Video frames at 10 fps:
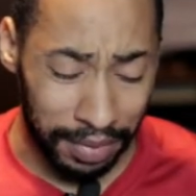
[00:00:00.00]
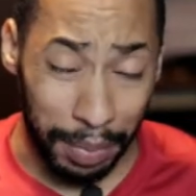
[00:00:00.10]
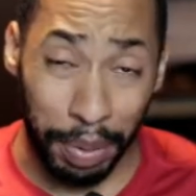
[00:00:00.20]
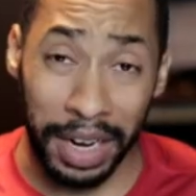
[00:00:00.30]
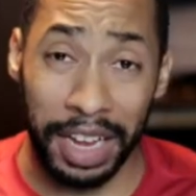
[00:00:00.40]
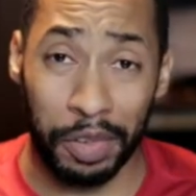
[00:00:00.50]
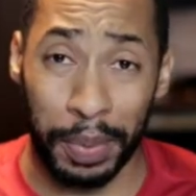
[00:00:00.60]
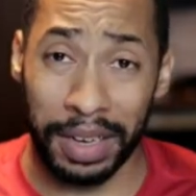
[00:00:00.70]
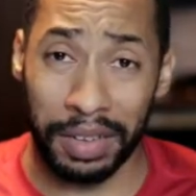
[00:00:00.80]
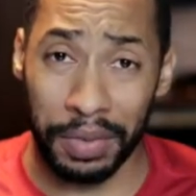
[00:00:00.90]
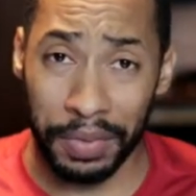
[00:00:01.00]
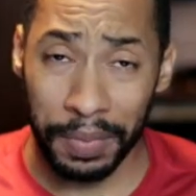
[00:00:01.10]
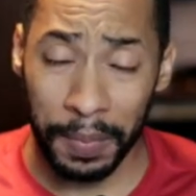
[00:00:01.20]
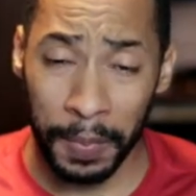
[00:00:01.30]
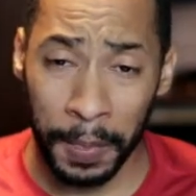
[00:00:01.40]
pretty expensive,
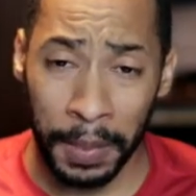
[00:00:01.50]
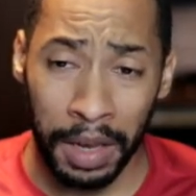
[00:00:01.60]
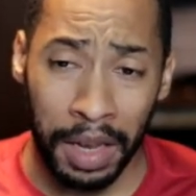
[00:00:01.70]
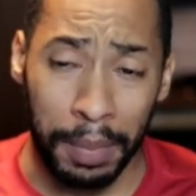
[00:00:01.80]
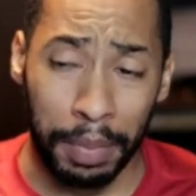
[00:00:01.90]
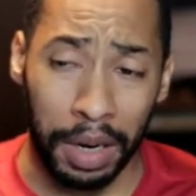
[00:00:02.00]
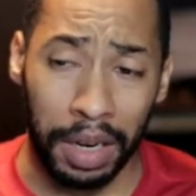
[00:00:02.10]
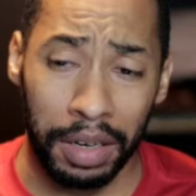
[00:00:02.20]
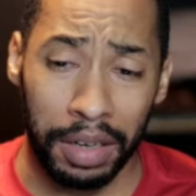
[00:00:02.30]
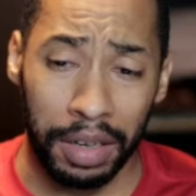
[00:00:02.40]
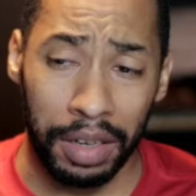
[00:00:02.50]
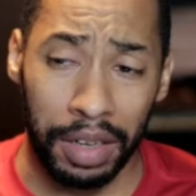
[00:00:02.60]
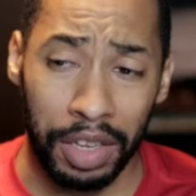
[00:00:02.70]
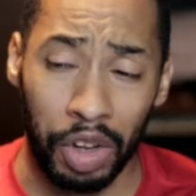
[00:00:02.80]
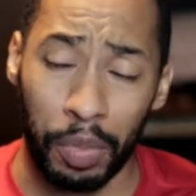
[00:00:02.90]
but
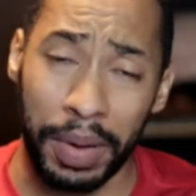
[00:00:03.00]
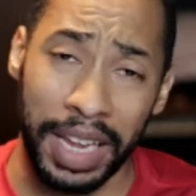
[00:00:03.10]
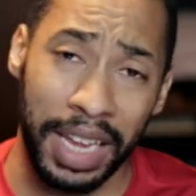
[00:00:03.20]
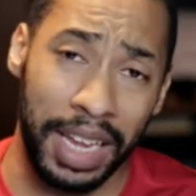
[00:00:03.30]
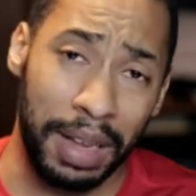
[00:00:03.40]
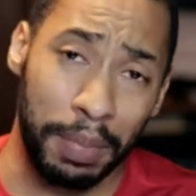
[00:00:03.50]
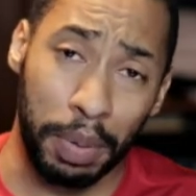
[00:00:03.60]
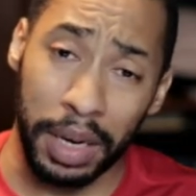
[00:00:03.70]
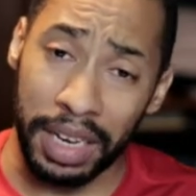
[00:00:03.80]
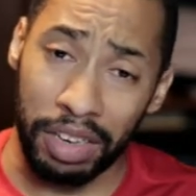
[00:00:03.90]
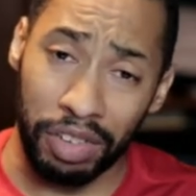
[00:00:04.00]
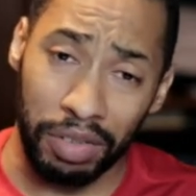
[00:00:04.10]
you'll be put